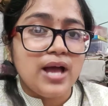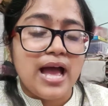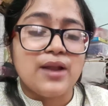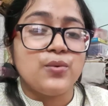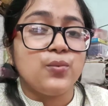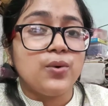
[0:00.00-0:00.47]

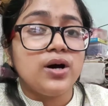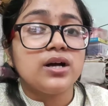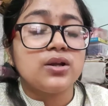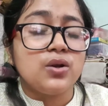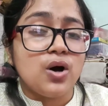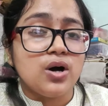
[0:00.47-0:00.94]
and
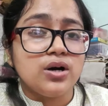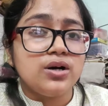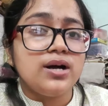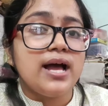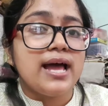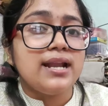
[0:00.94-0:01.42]
work
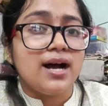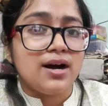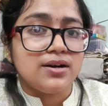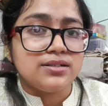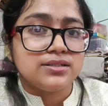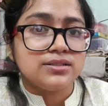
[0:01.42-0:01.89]
longer and
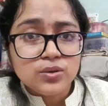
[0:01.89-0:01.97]
harder